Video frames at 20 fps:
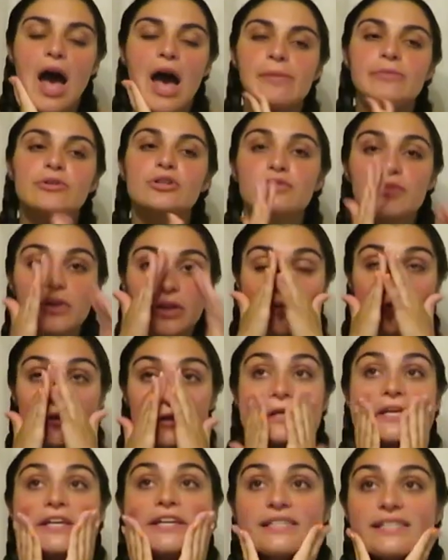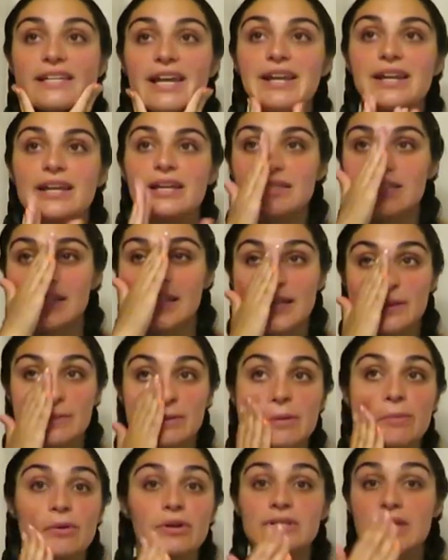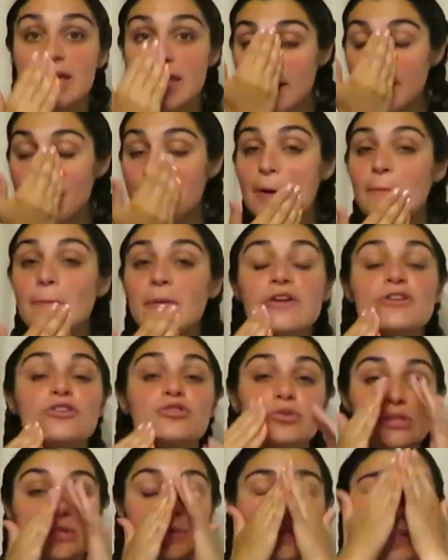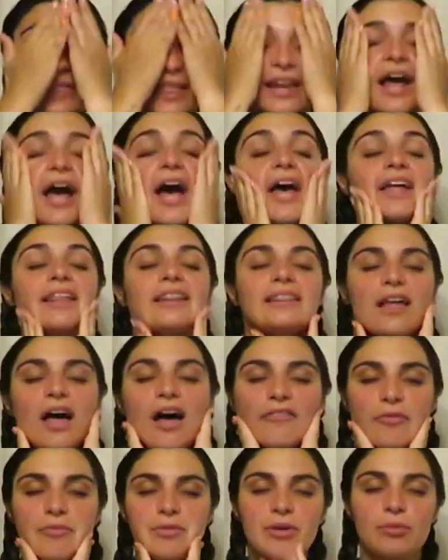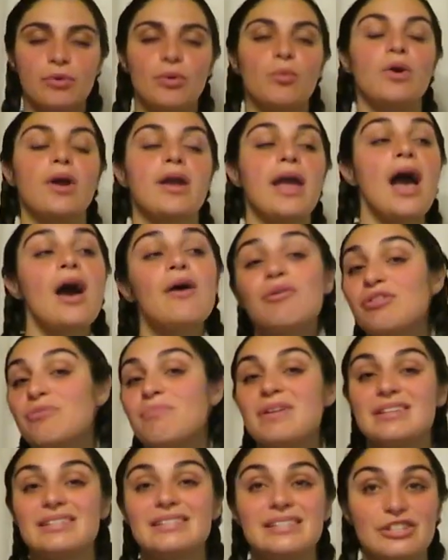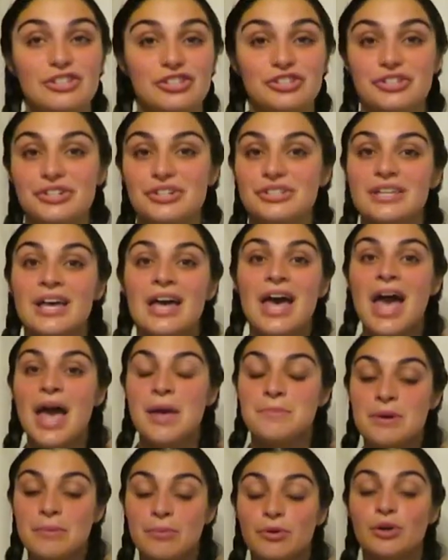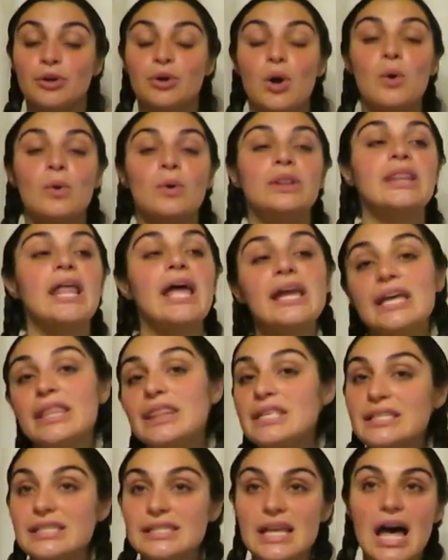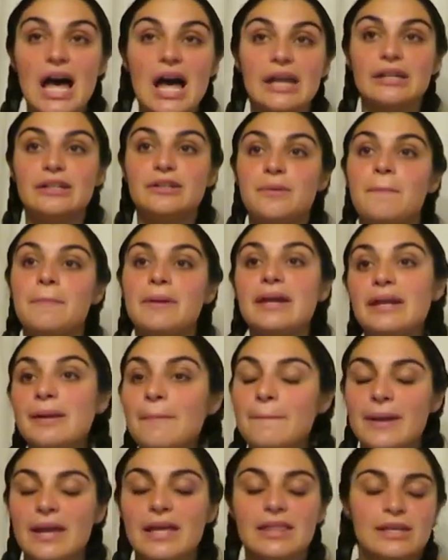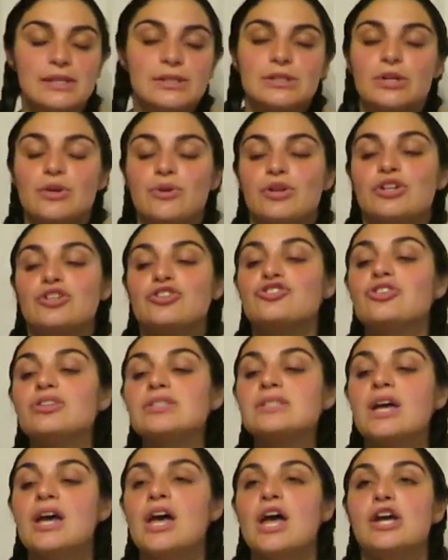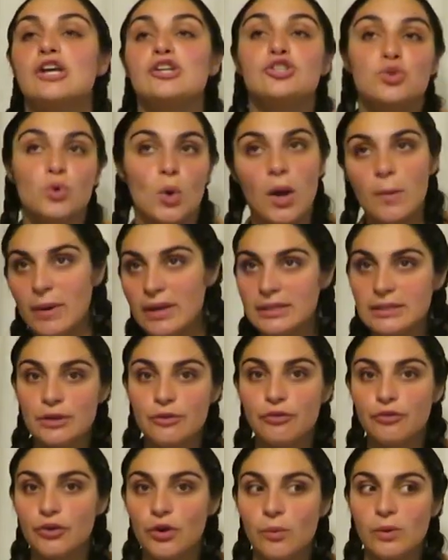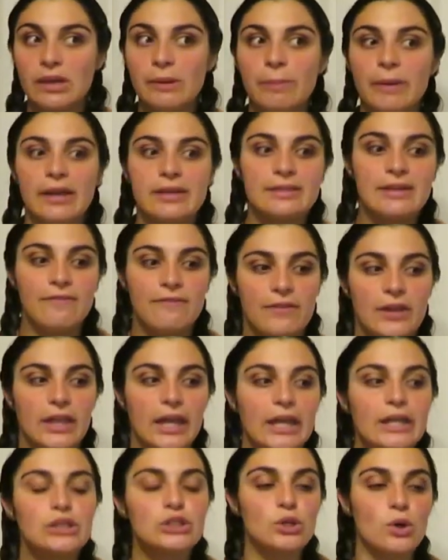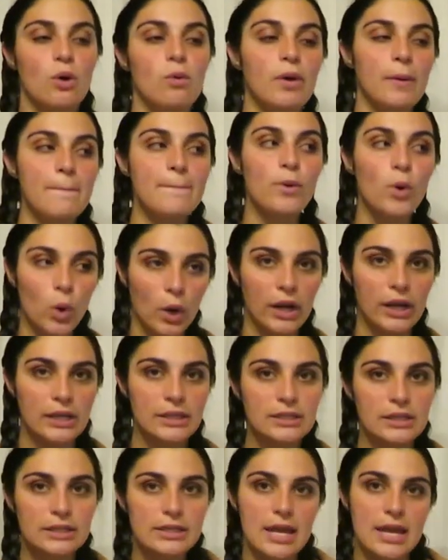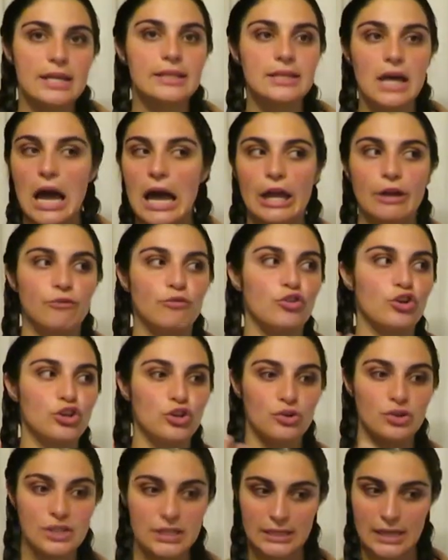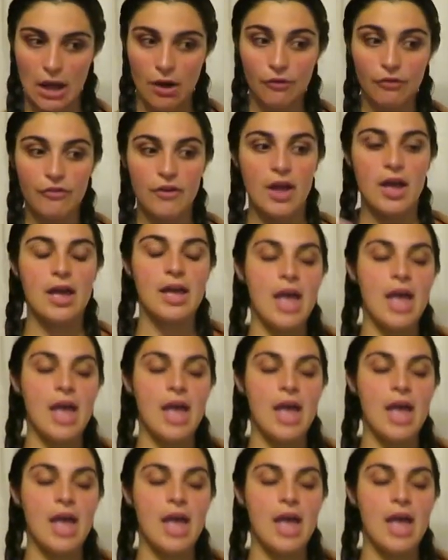I'm just really, really excited to like be able to take a moment and do something that I love and be able to work out with my sisters and be able to go lay in the sun and be in a bathing suit and just enjoy myself for a week, because I feel like it's so important to take time for yourself